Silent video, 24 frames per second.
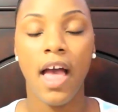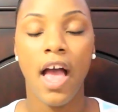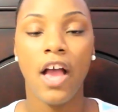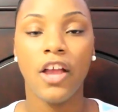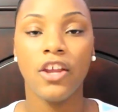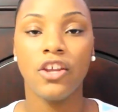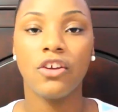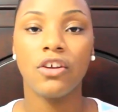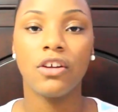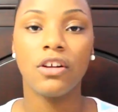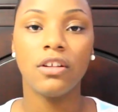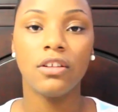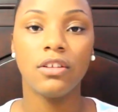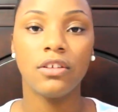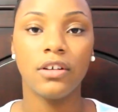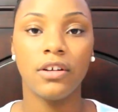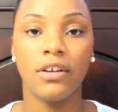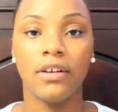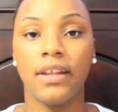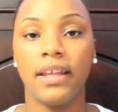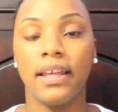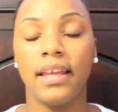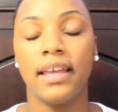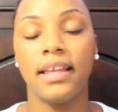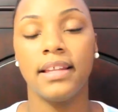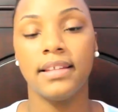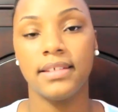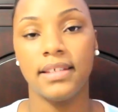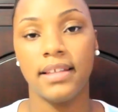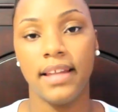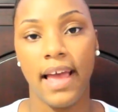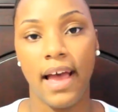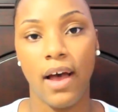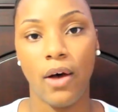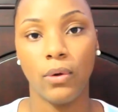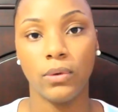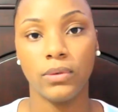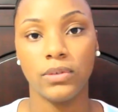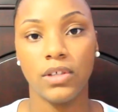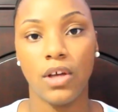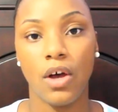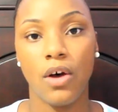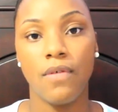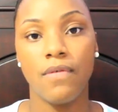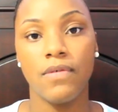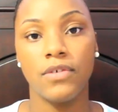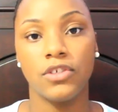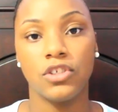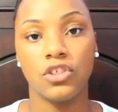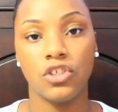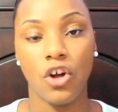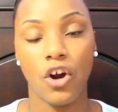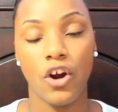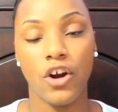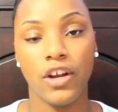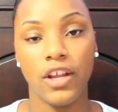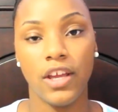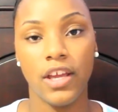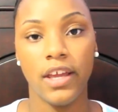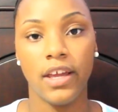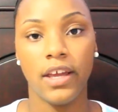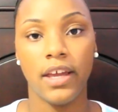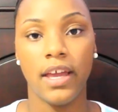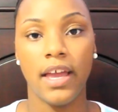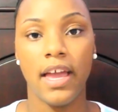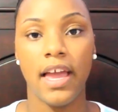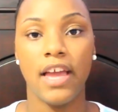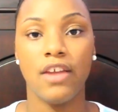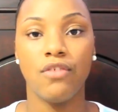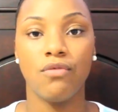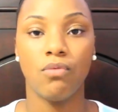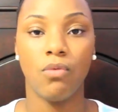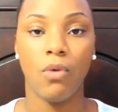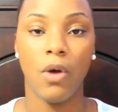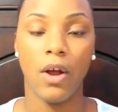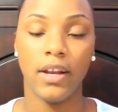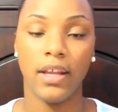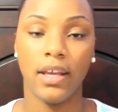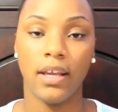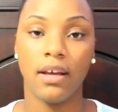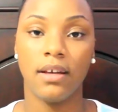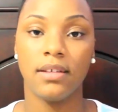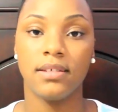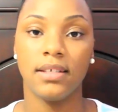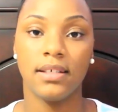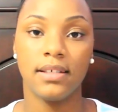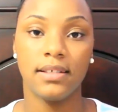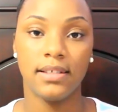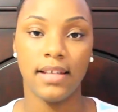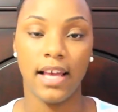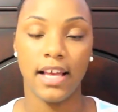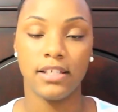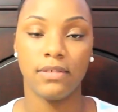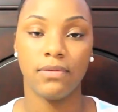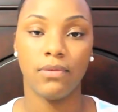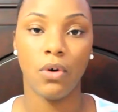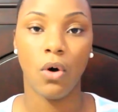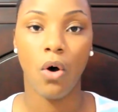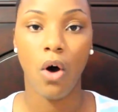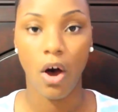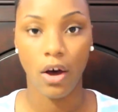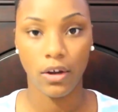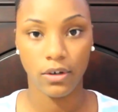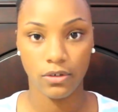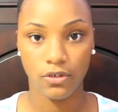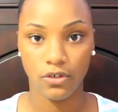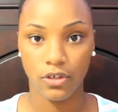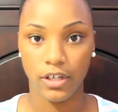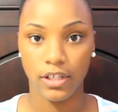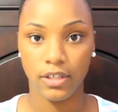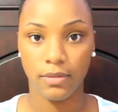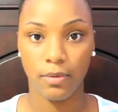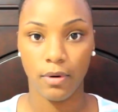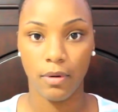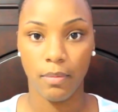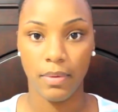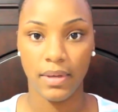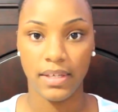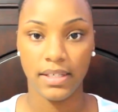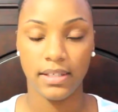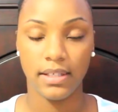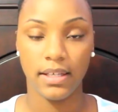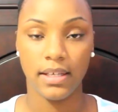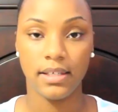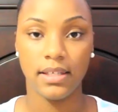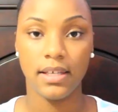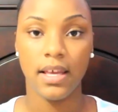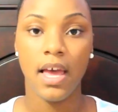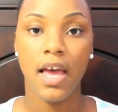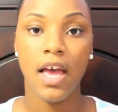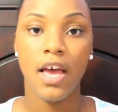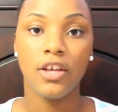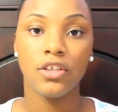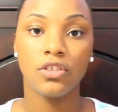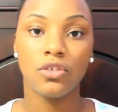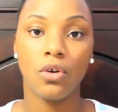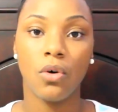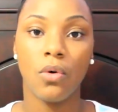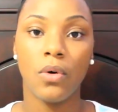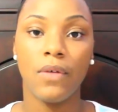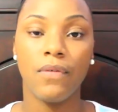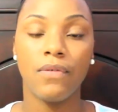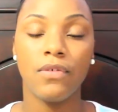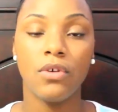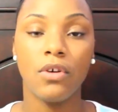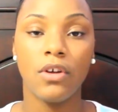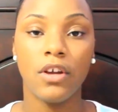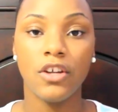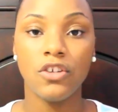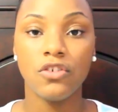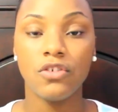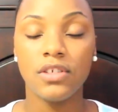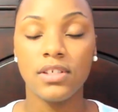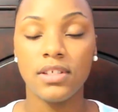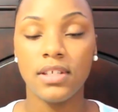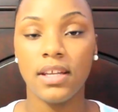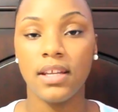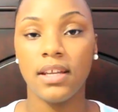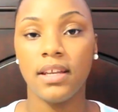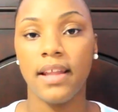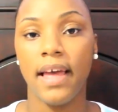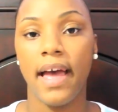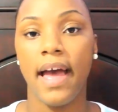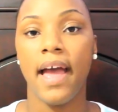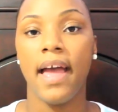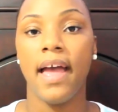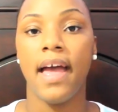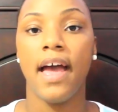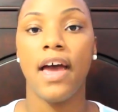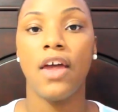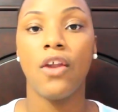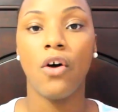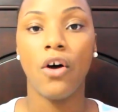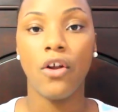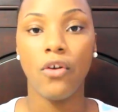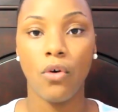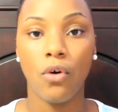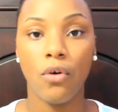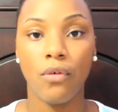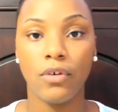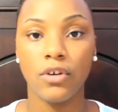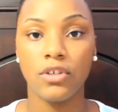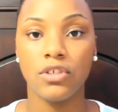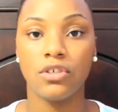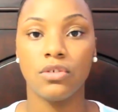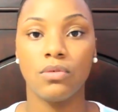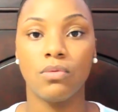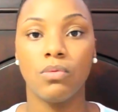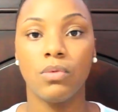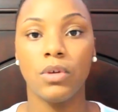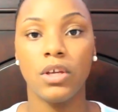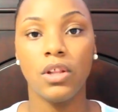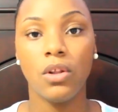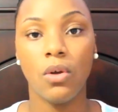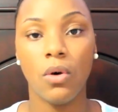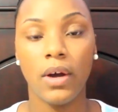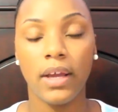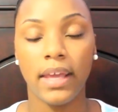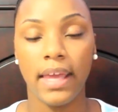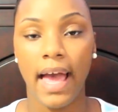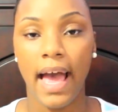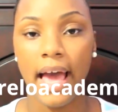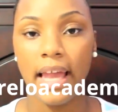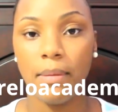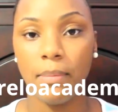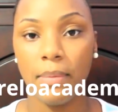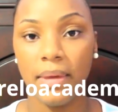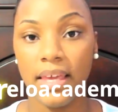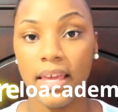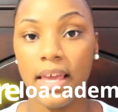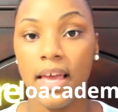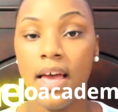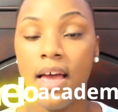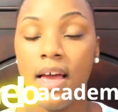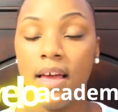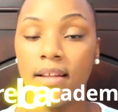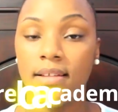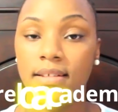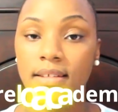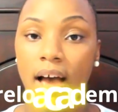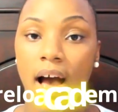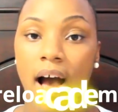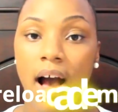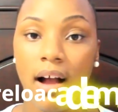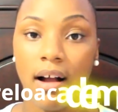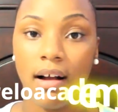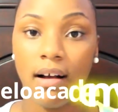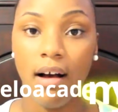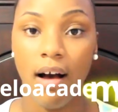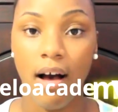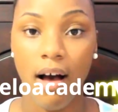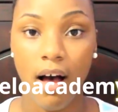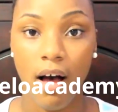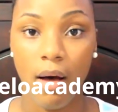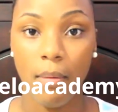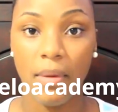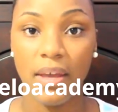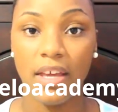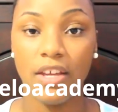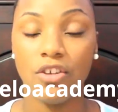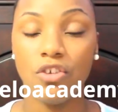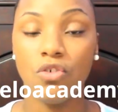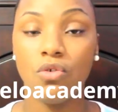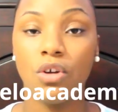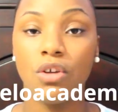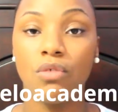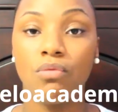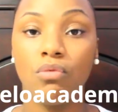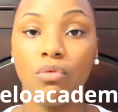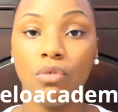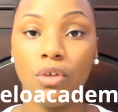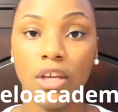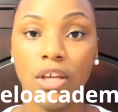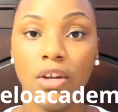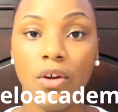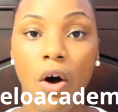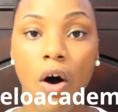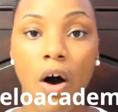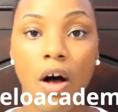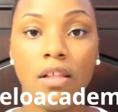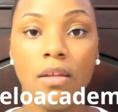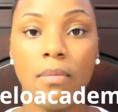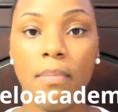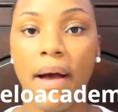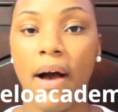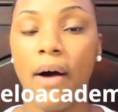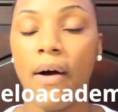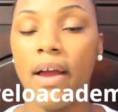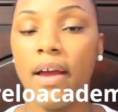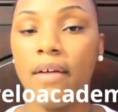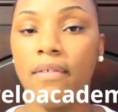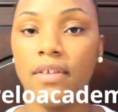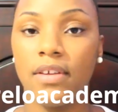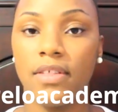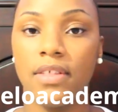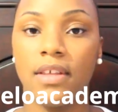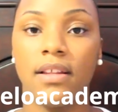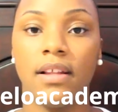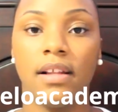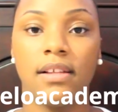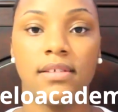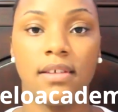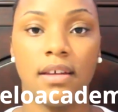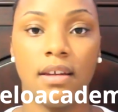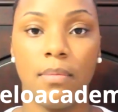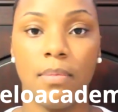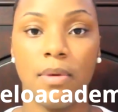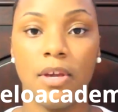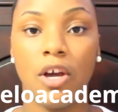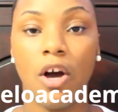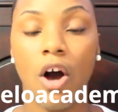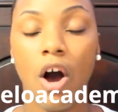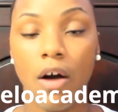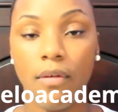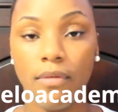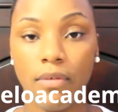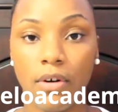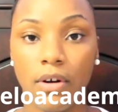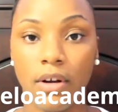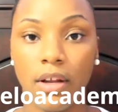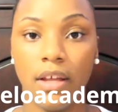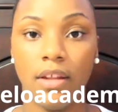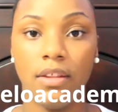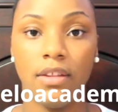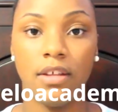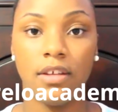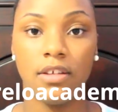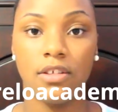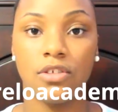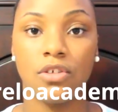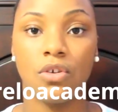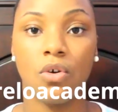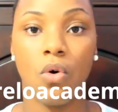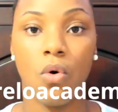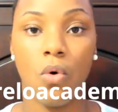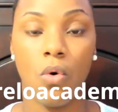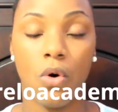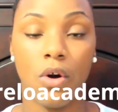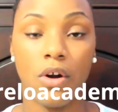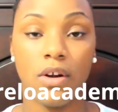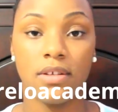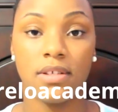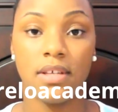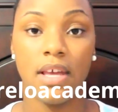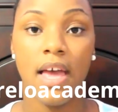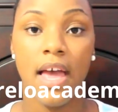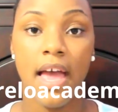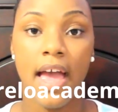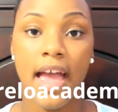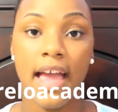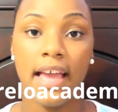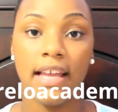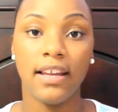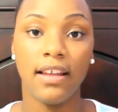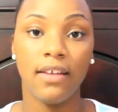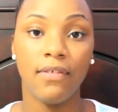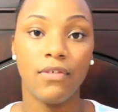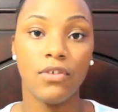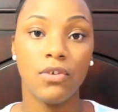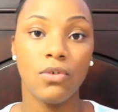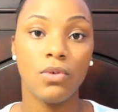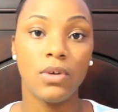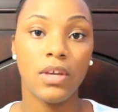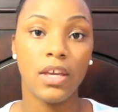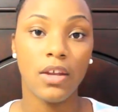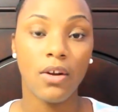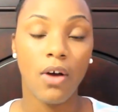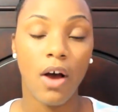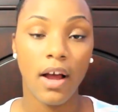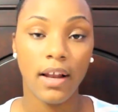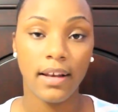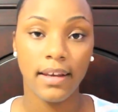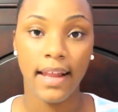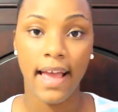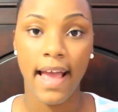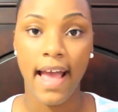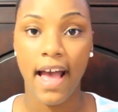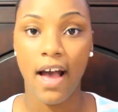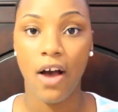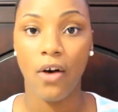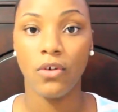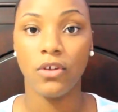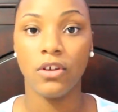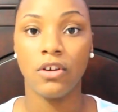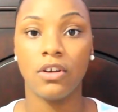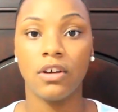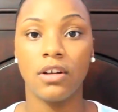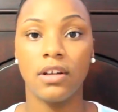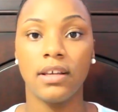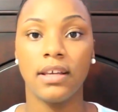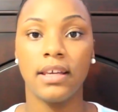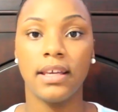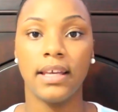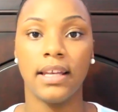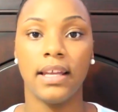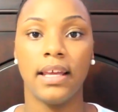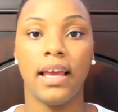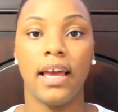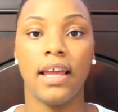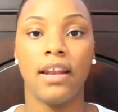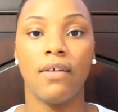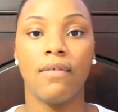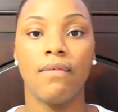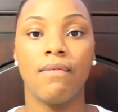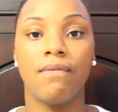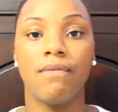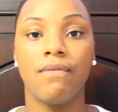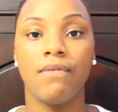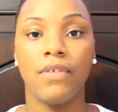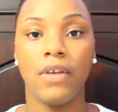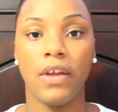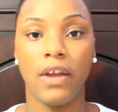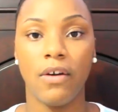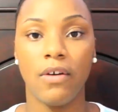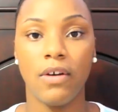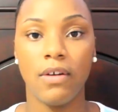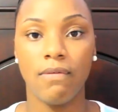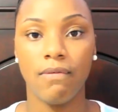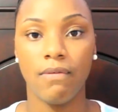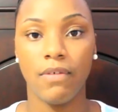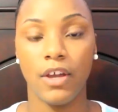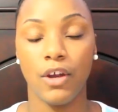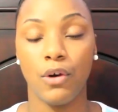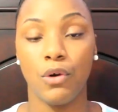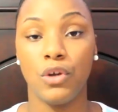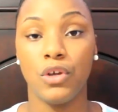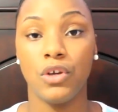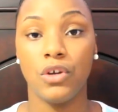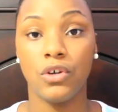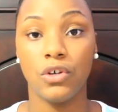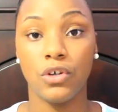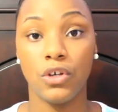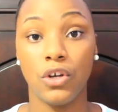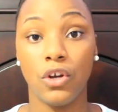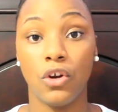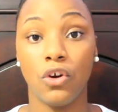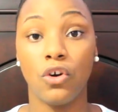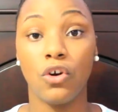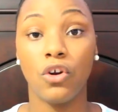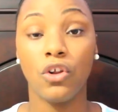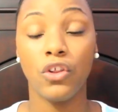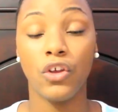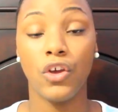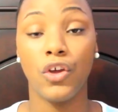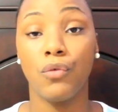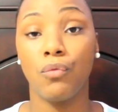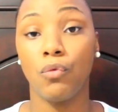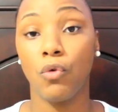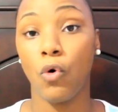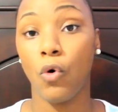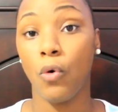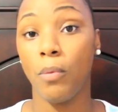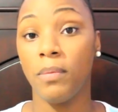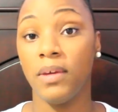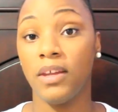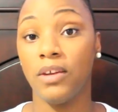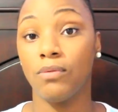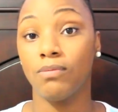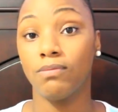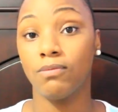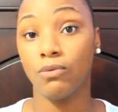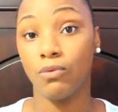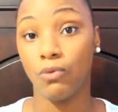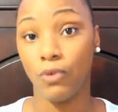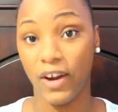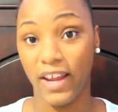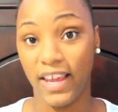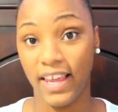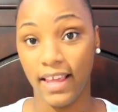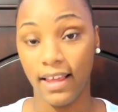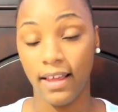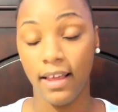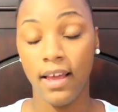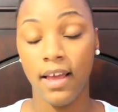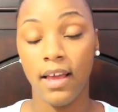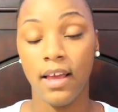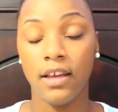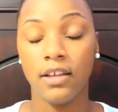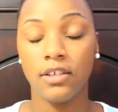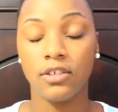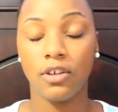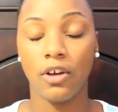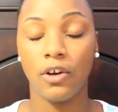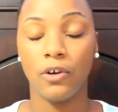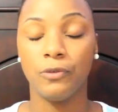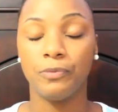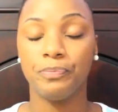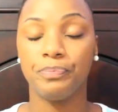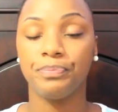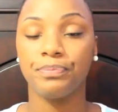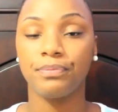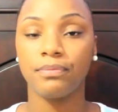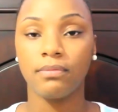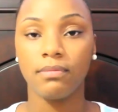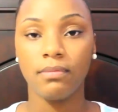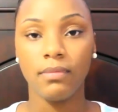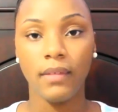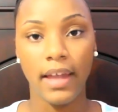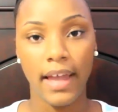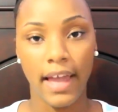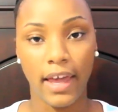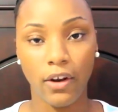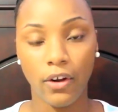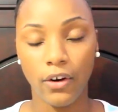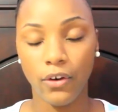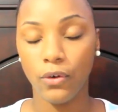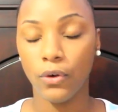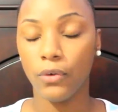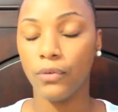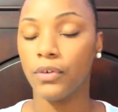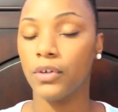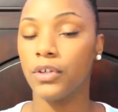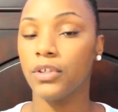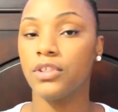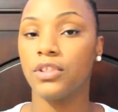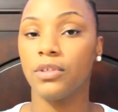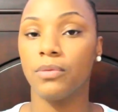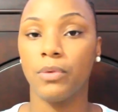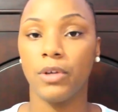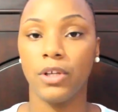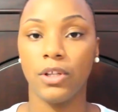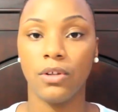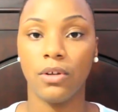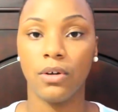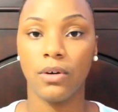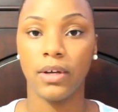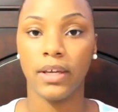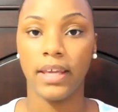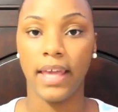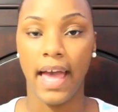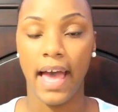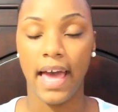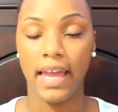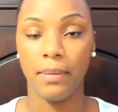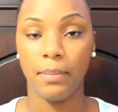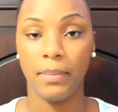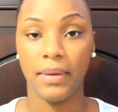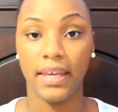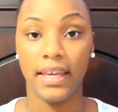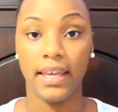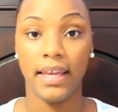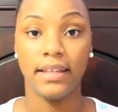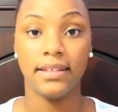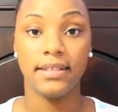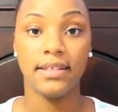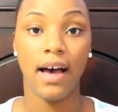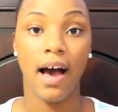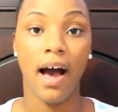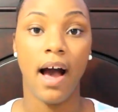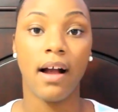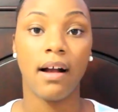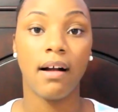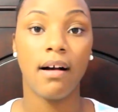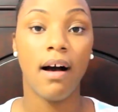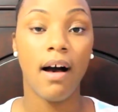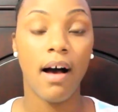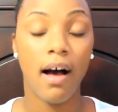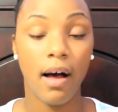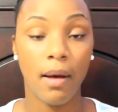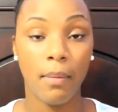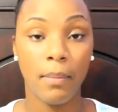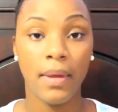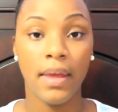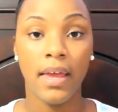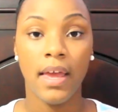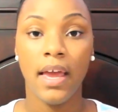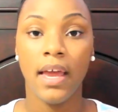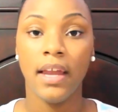you're going to learn the ins and outs of starting and running a successful auto transfer business. So if you're interested in that, head on over to ReloAcademy.com and you can read all about everything that's going to be covered in this course. And if you get on now, you're going to get it at a very, very good early enrollment rate. So head on over to ReloAcademy.com.